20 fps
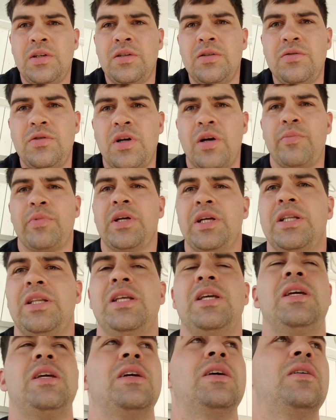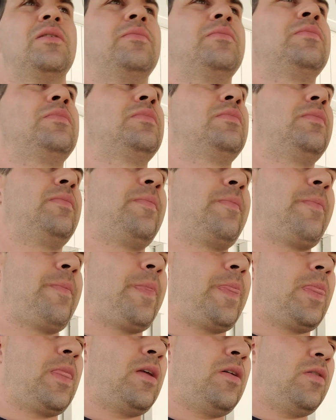drop me a DM
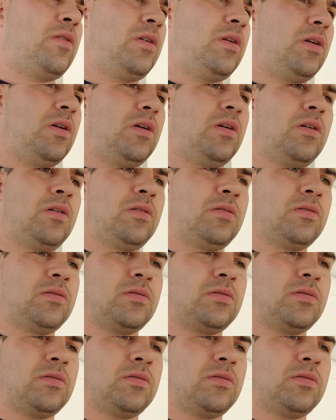on